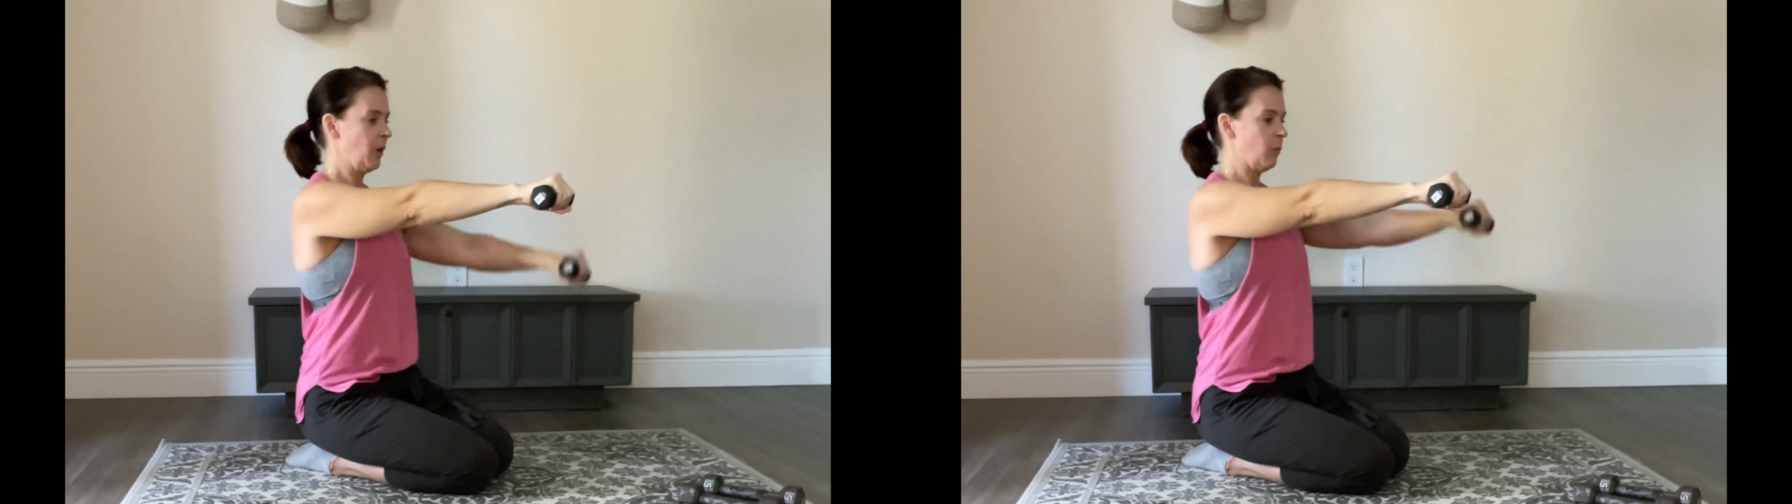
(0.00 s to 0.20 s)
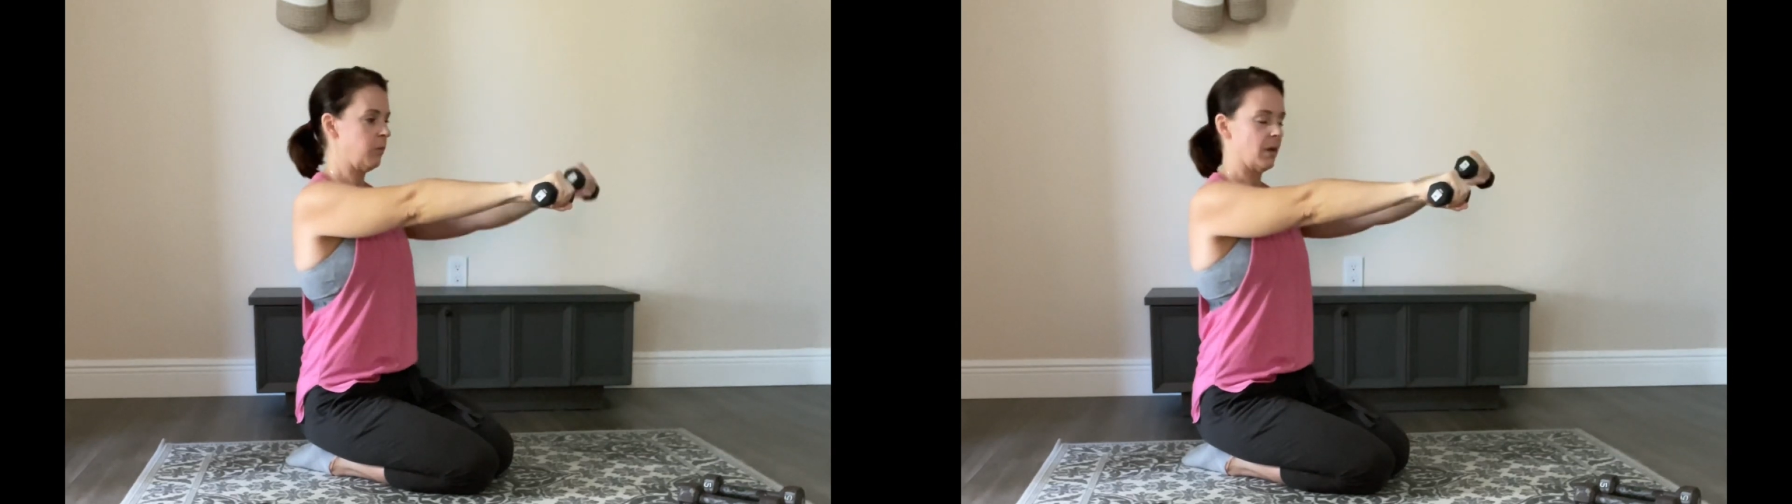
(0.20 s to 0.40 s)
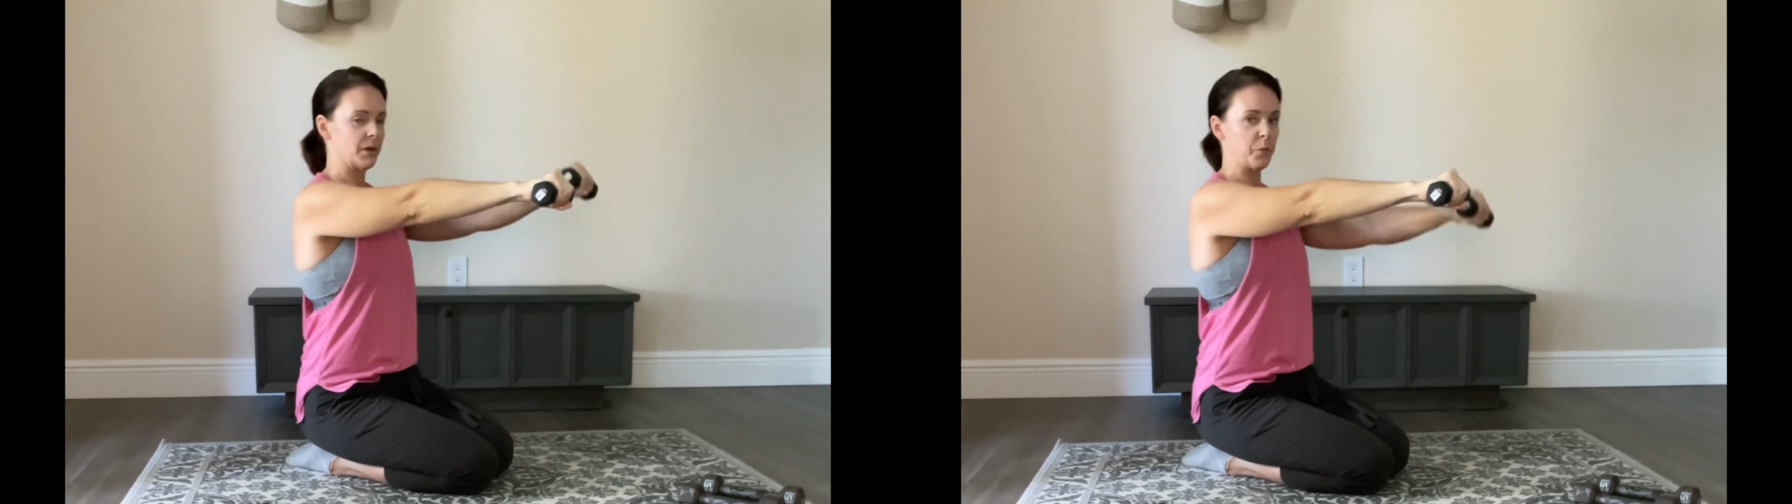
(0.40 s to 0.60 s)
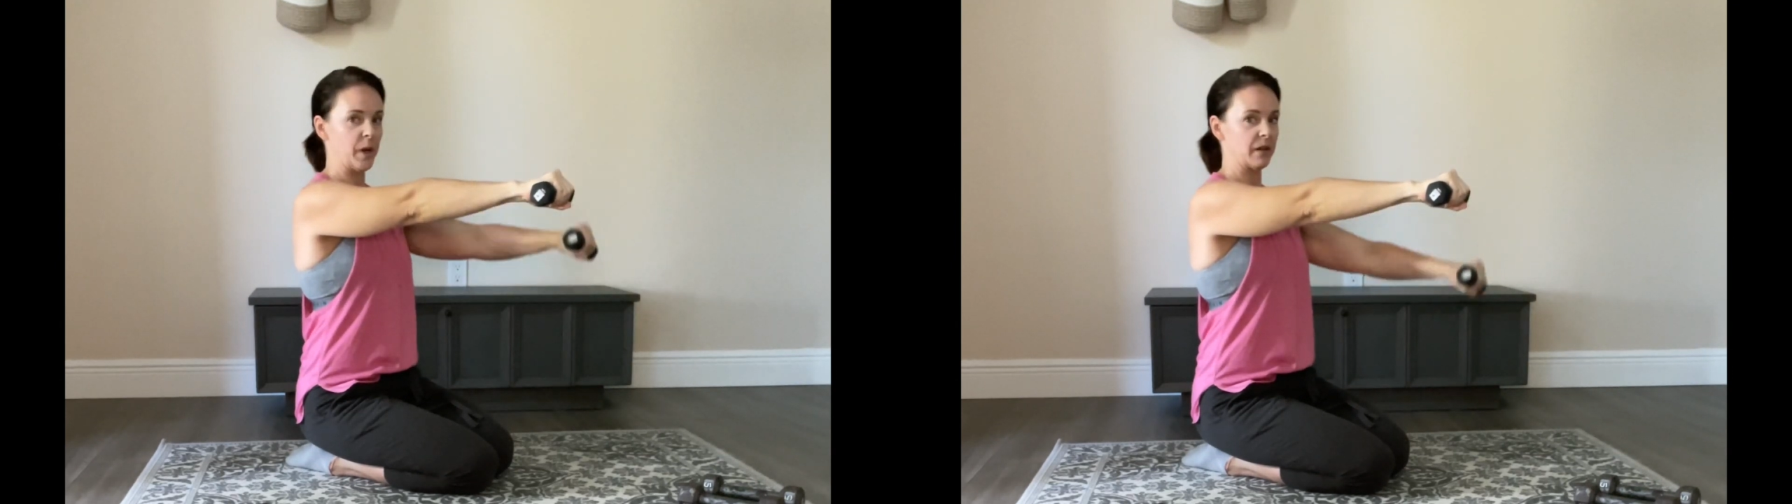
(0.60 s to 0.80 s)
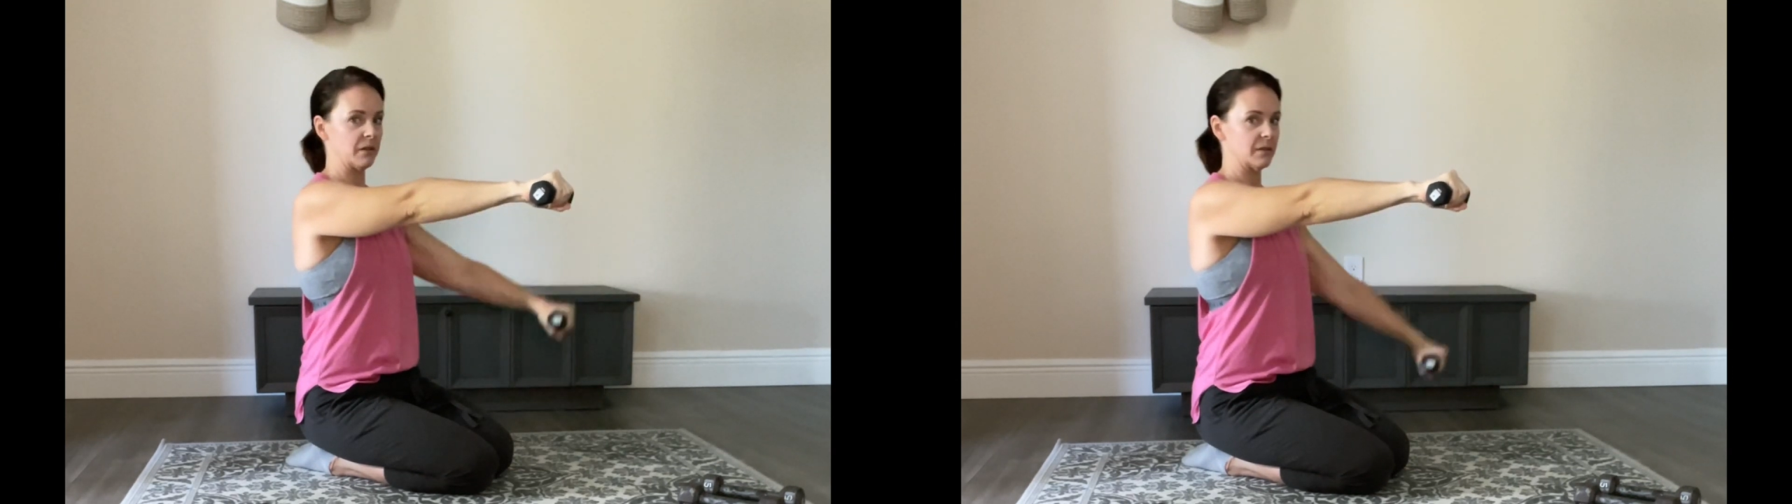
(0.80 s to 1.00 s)
water
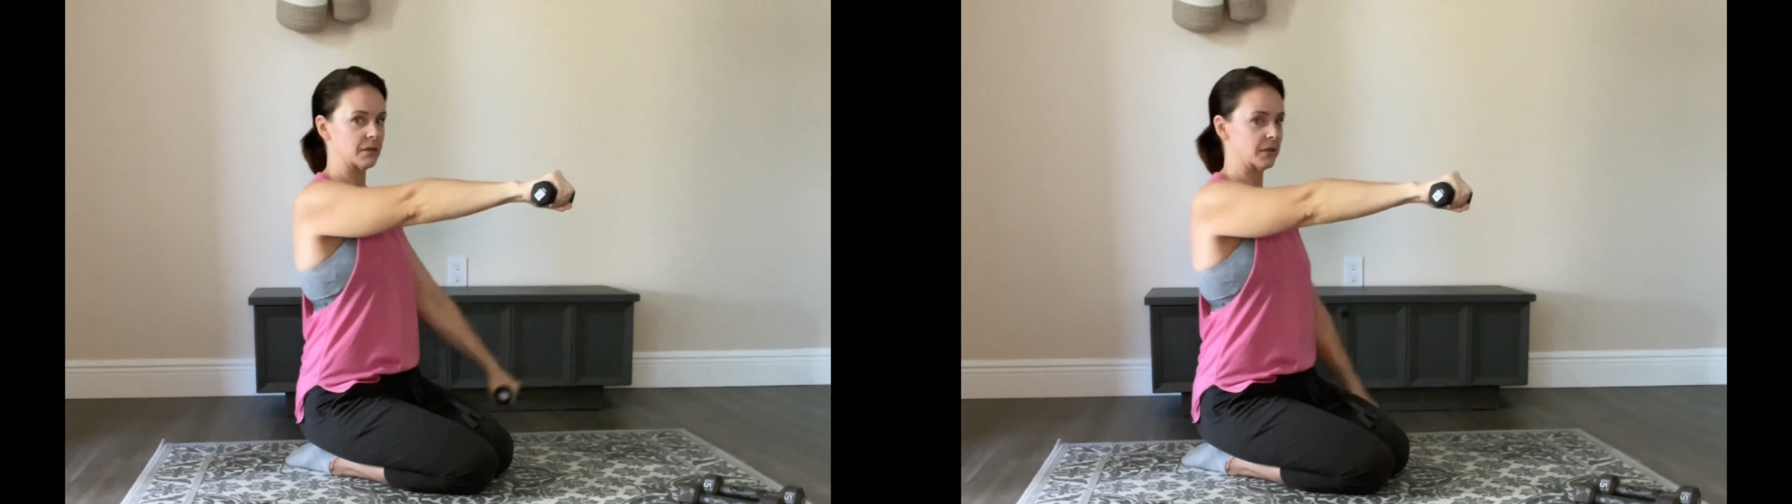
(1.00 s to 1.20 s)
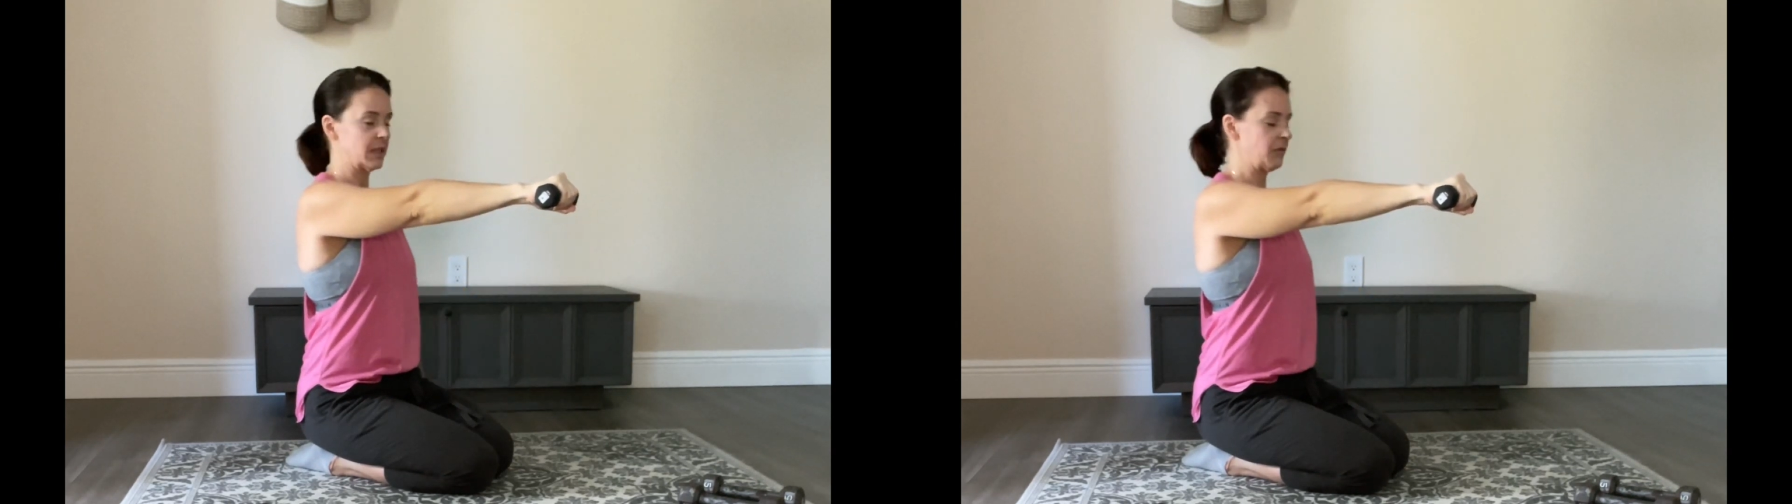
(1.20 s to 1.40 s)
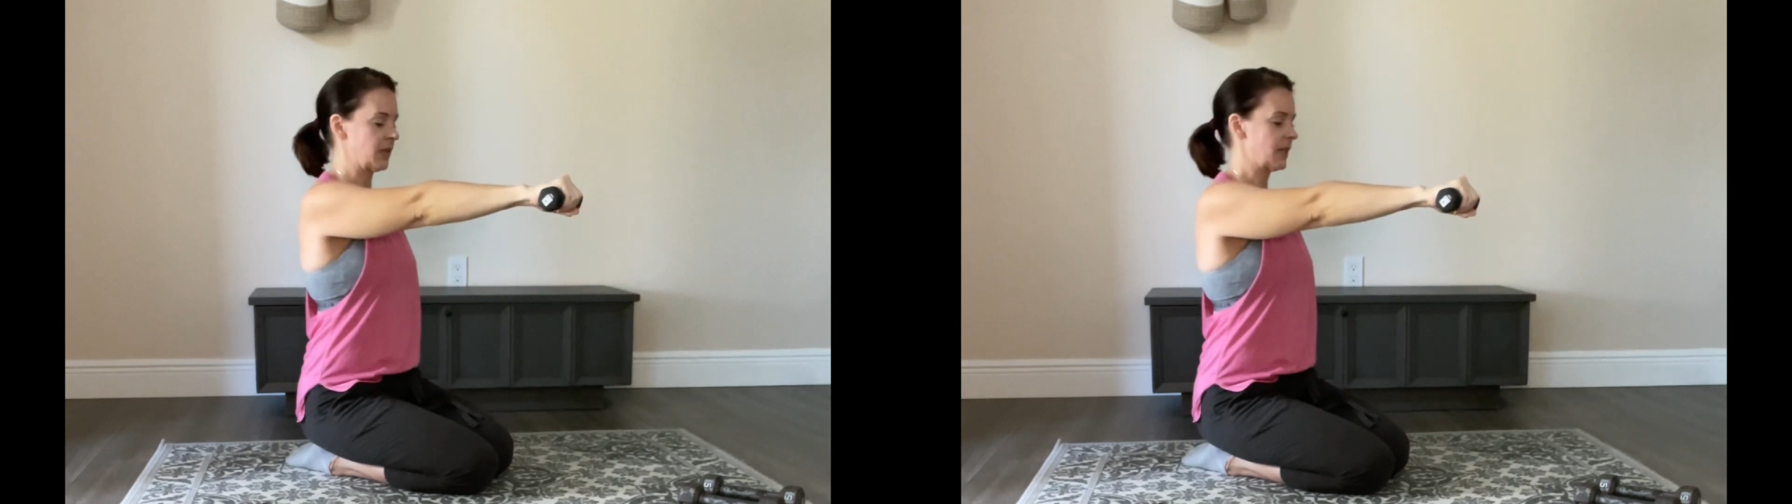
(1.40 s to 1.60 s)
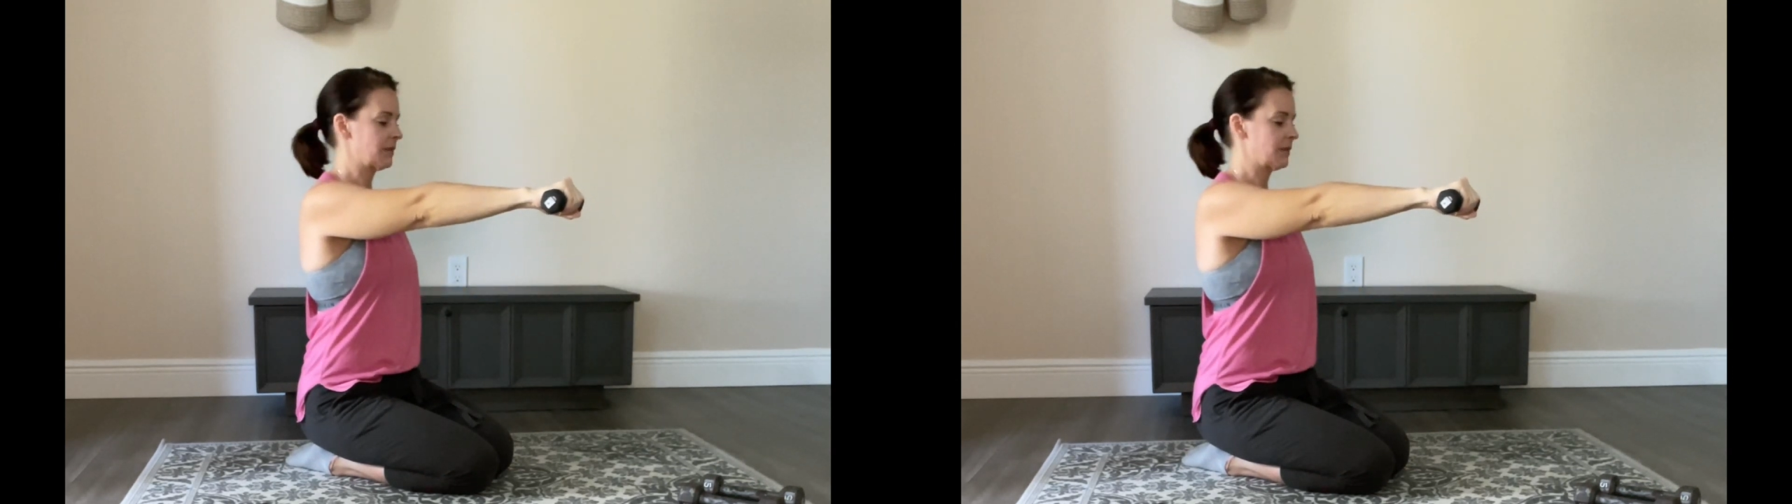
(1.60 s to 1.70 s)
bottles or even